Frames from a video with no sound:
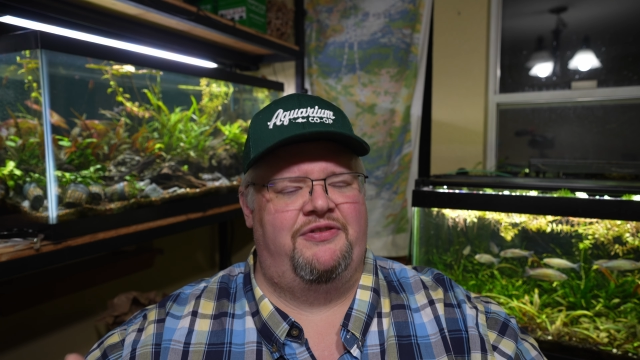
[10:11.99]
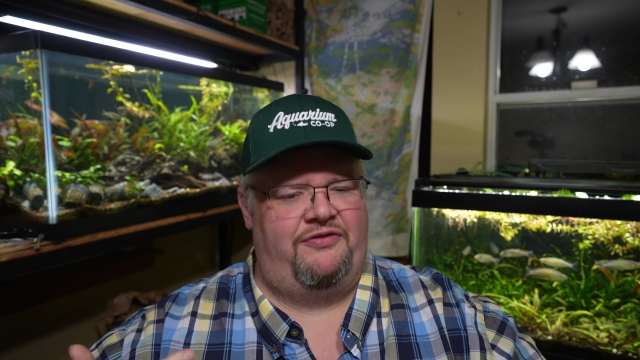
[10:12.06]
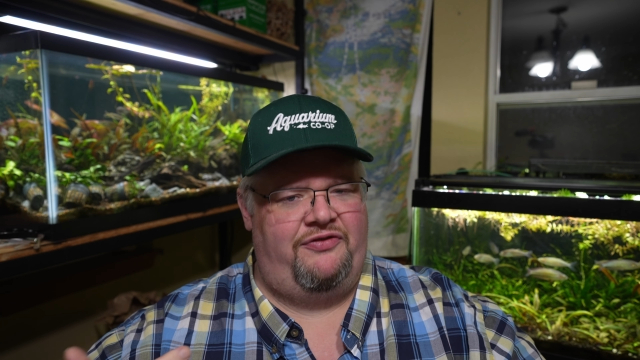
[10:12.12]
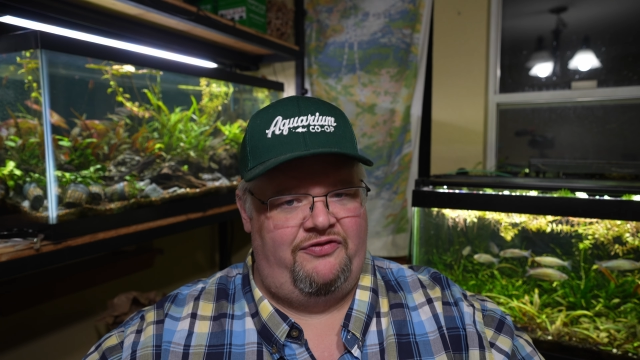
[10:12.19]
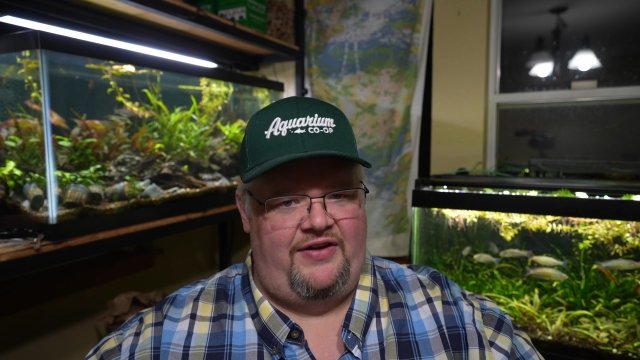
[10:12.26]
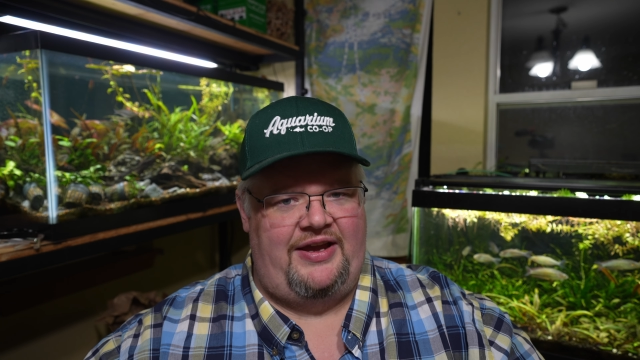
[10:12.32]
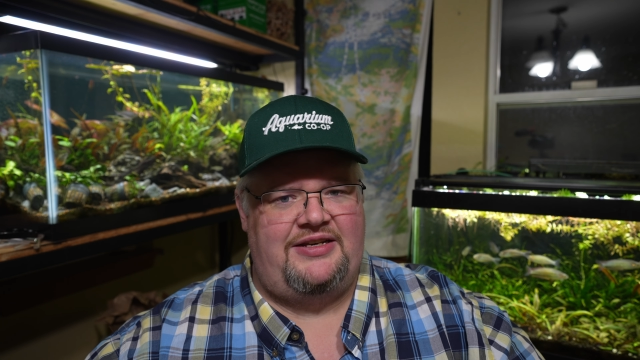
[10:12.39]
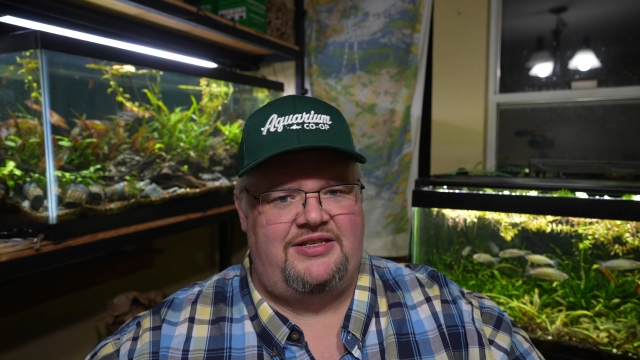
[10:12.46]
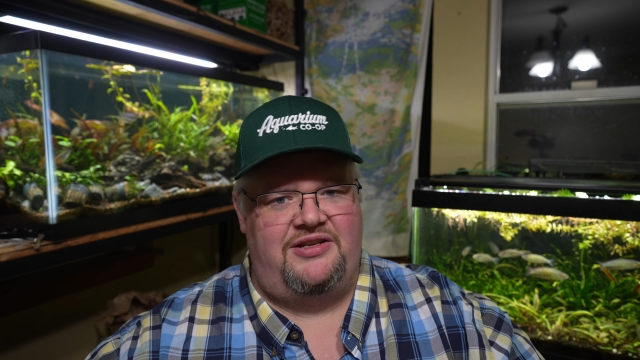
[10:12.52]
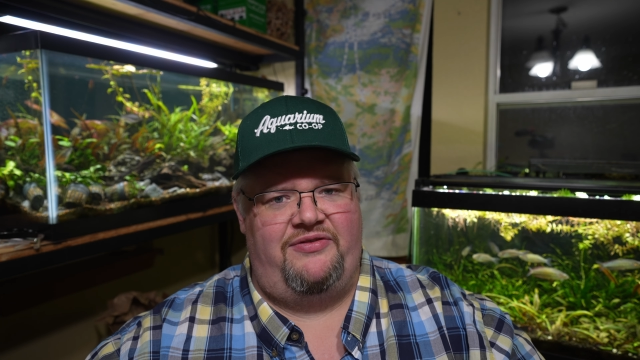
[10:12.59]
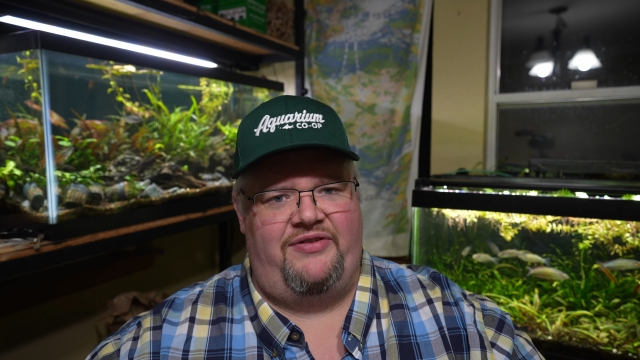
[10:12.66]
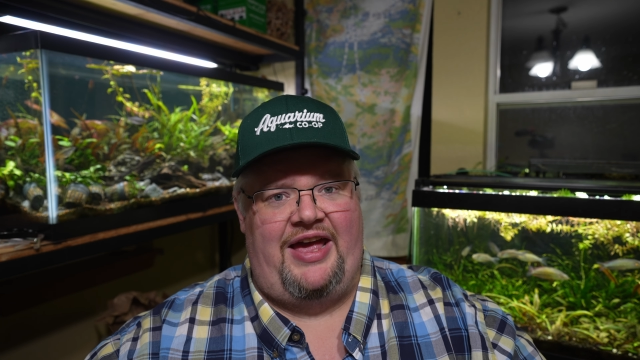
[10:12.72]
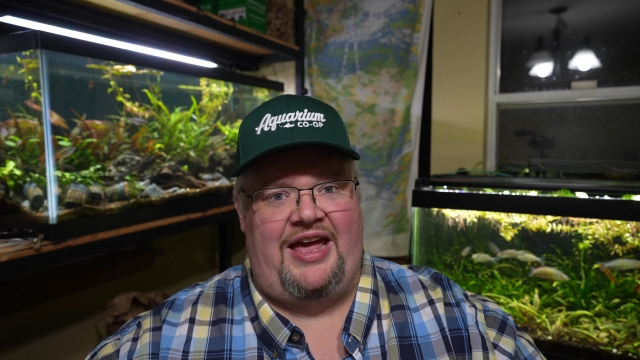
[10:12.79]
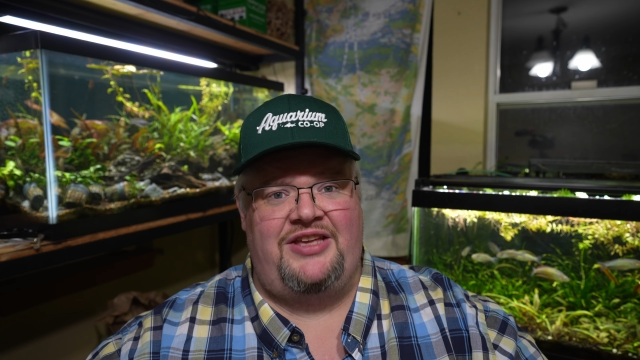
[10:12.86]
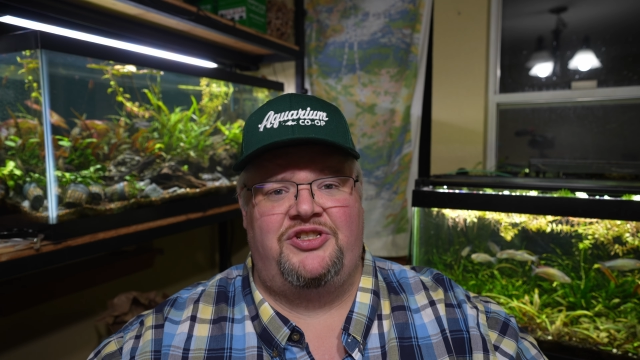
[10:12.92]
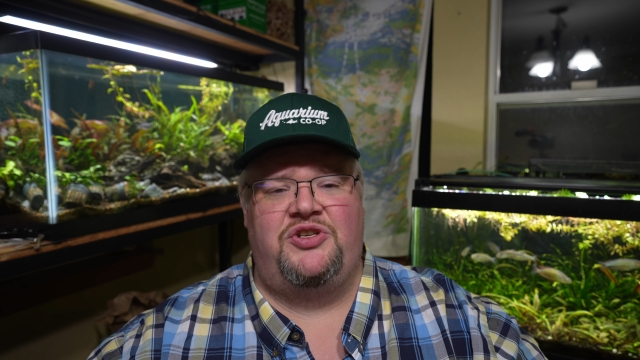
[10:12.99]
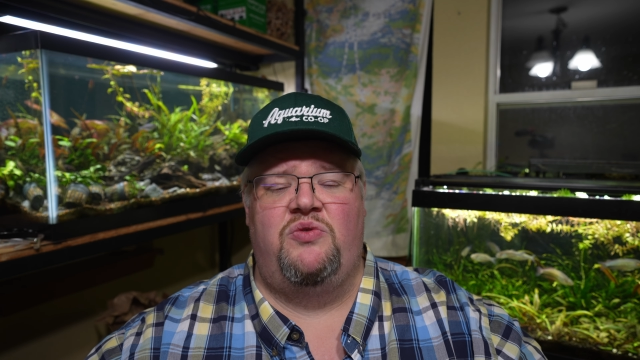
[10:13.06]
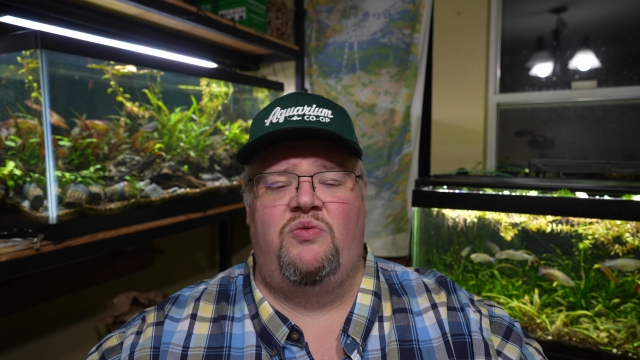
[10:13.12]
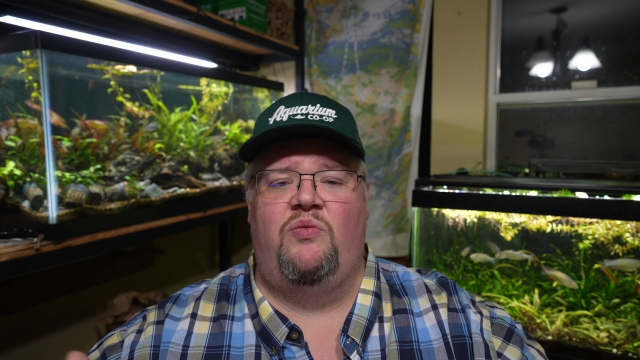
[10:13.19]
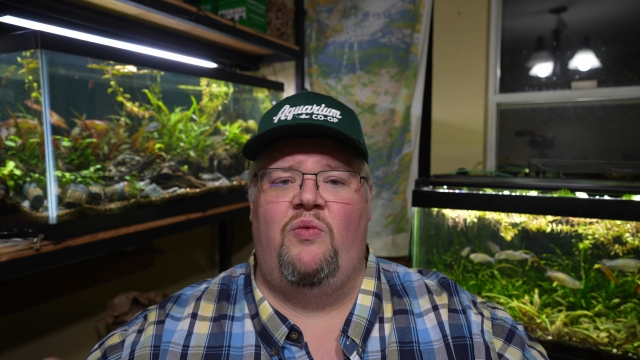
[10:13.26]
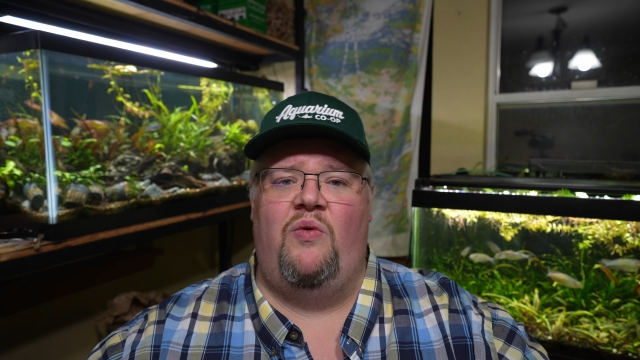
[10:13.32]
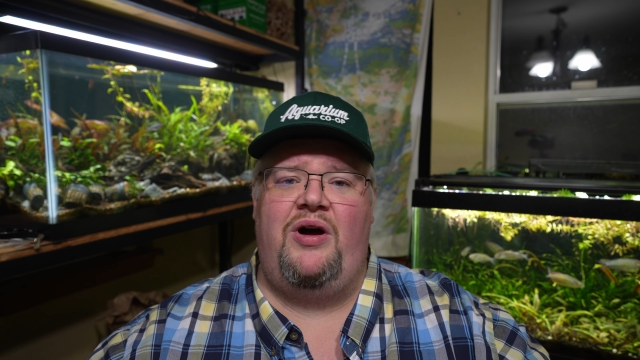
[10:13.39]
effective as you
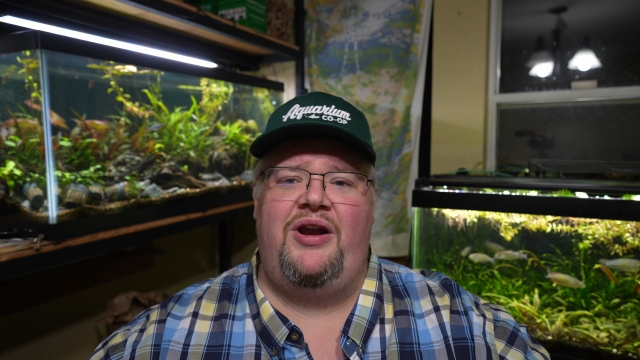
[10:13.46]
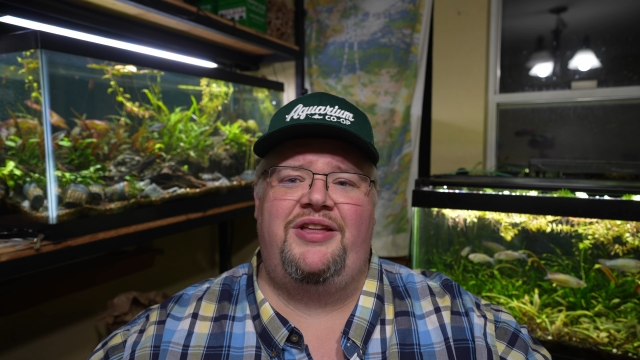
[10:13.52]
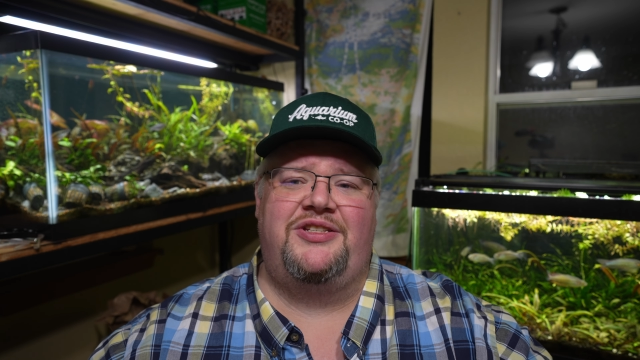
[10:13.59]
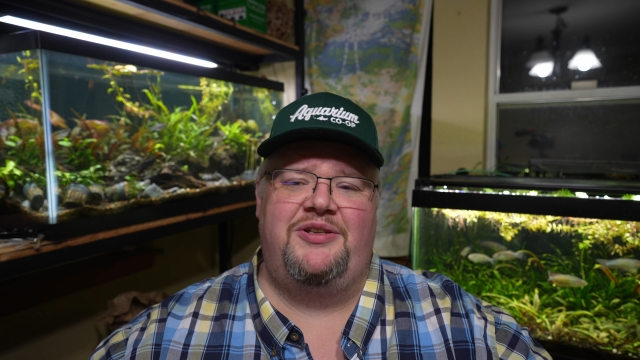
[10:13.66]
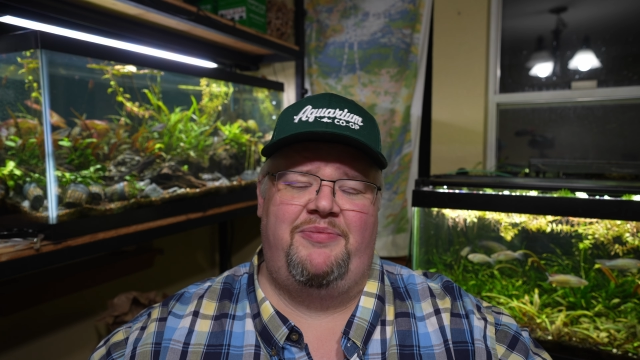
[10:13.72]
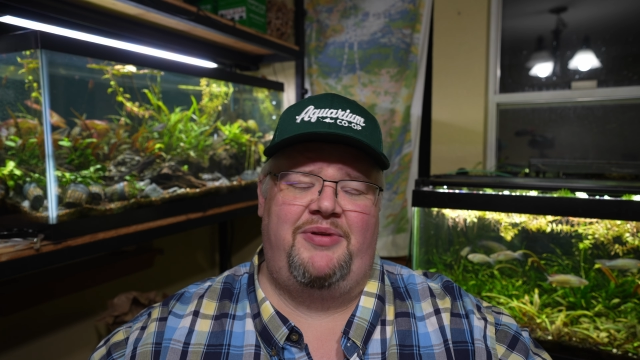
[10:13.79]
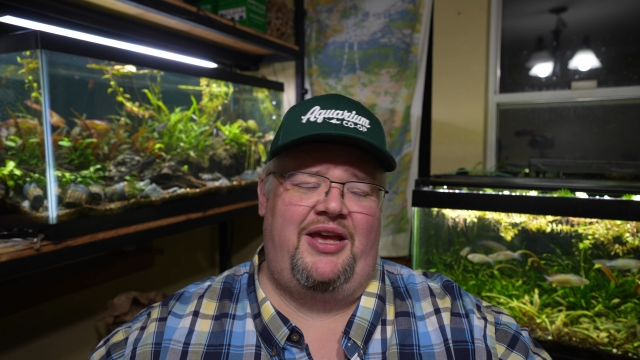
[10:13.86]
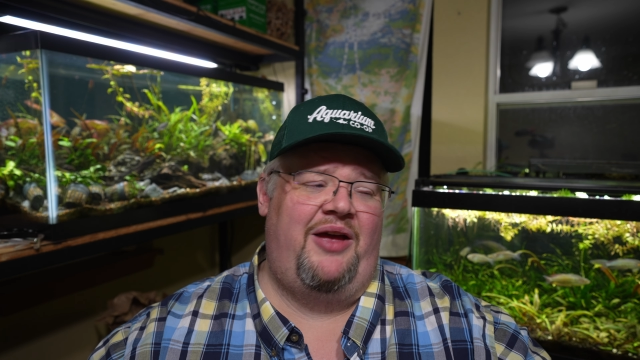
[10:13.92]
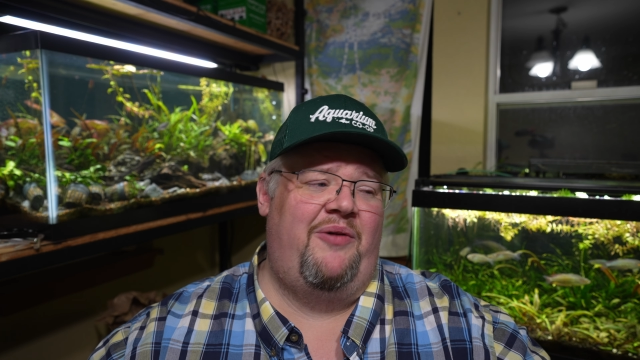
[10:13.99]
want it to be.